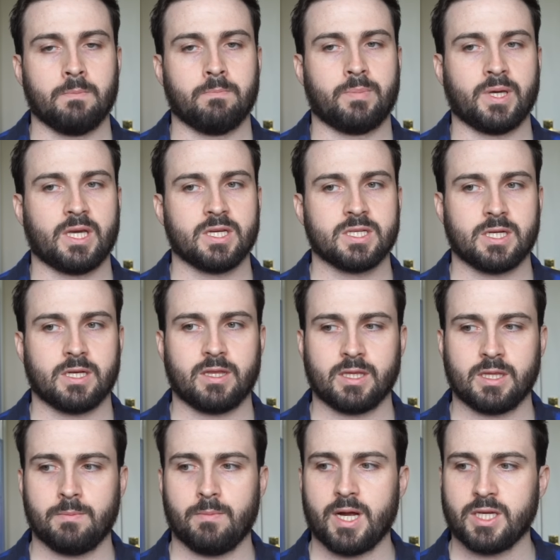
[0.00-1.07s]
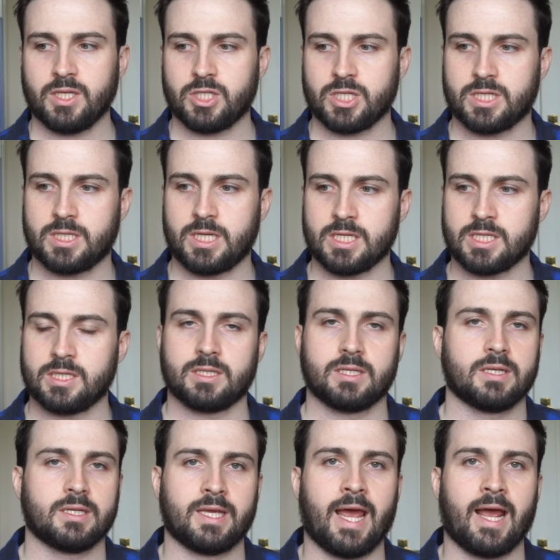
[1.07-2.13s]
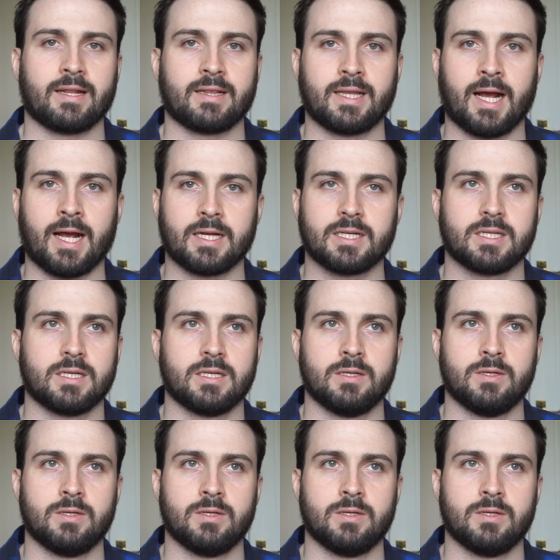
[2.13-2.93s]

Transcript: Because I think the mind just doesn't get that